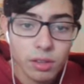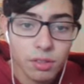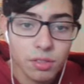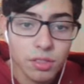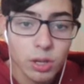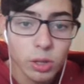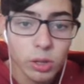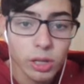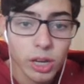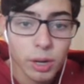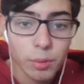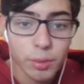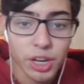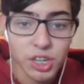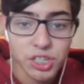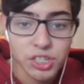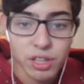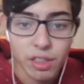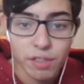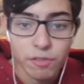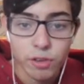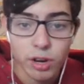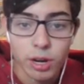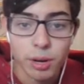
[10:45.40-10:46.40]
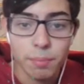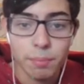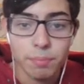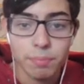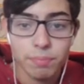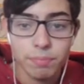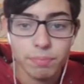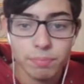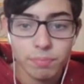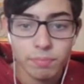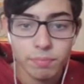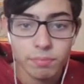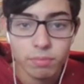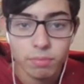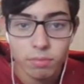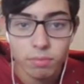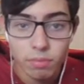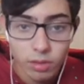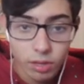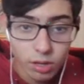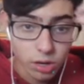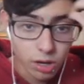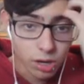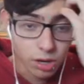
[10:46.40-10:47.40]
2 liquidations from,
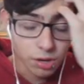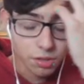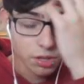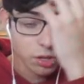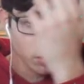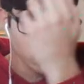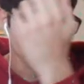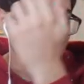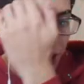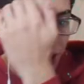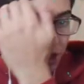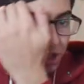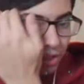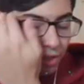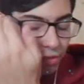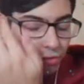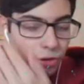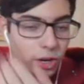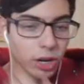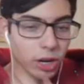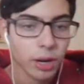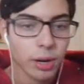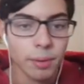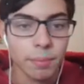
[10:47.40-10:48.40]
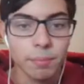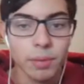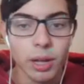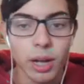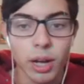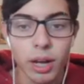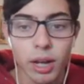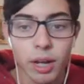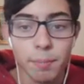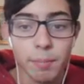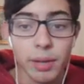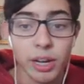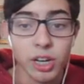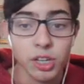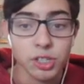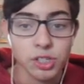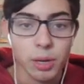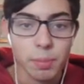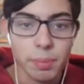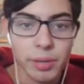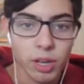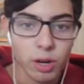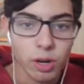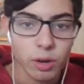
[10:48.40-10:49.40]
or 2 crunches from Mega
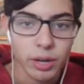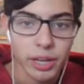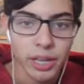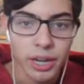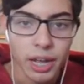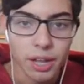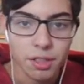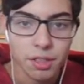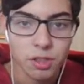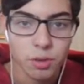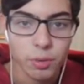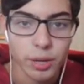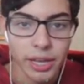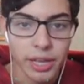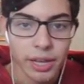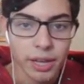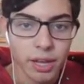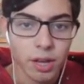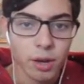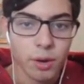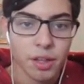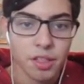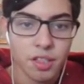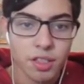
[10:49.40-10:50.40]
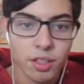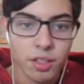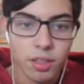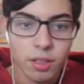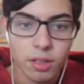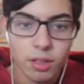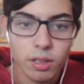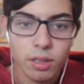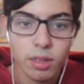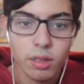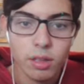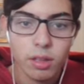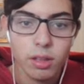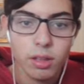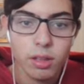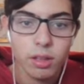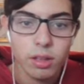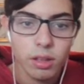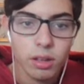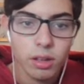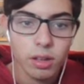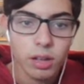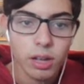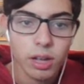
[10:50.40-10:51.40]
Sharpedo cannot 2-hit KO us,
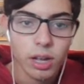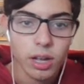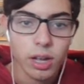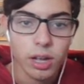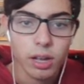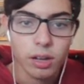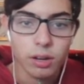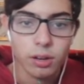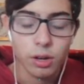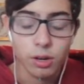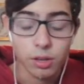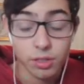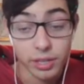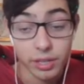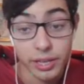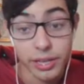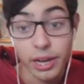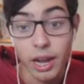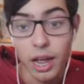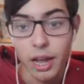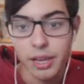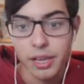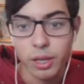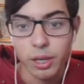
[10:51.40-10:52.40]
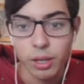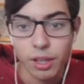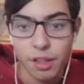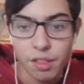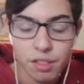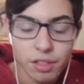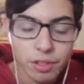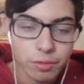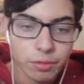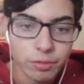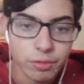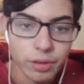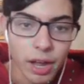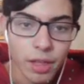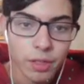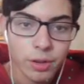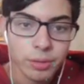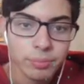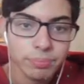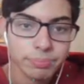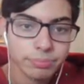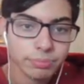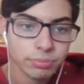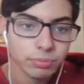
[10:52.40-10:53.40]
or cannot kill us, rather.
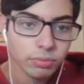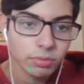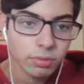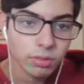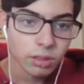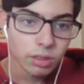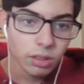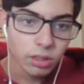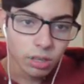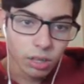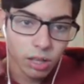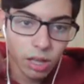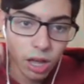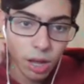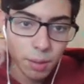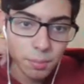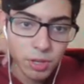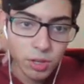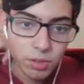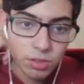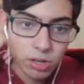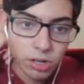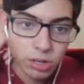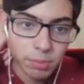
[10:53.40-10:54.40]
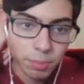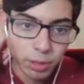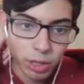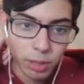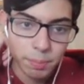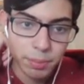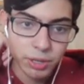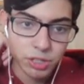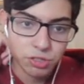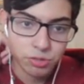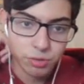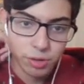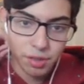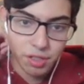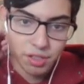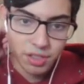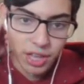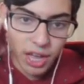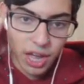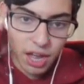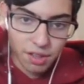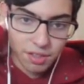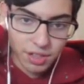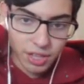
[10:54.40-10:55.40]
You turn Bullet Punch Roost
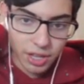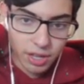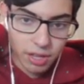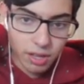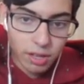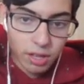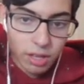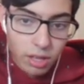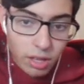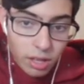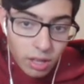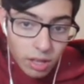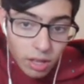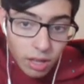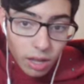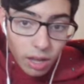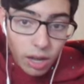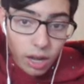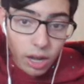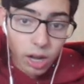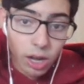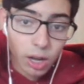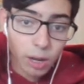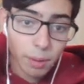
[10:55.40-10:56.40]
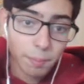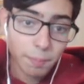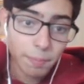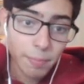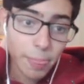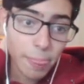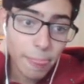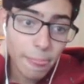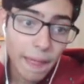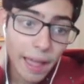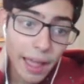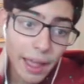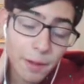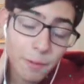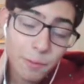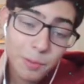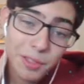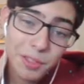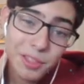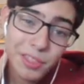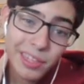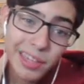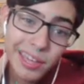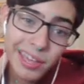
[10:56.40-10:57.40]
Toxic. I
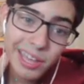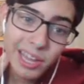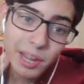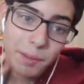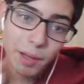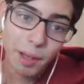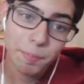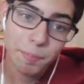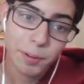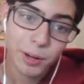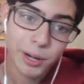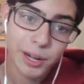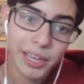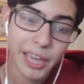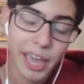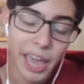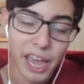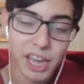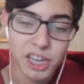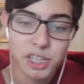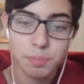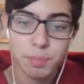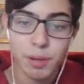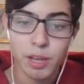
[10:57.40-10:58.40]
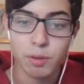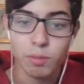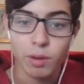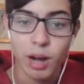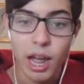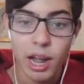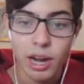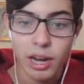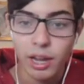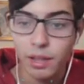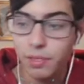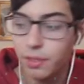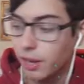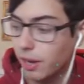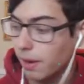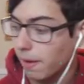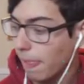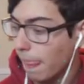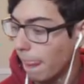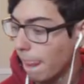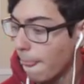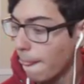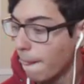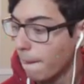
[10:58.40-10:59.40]
was thinking about putting HP Rock on there,
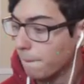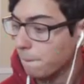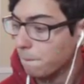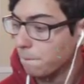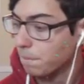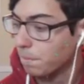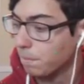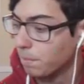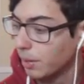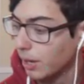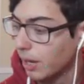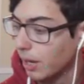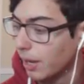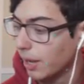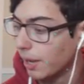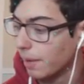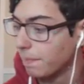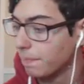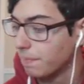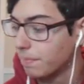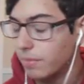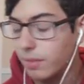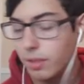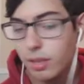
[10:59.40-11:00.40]
but,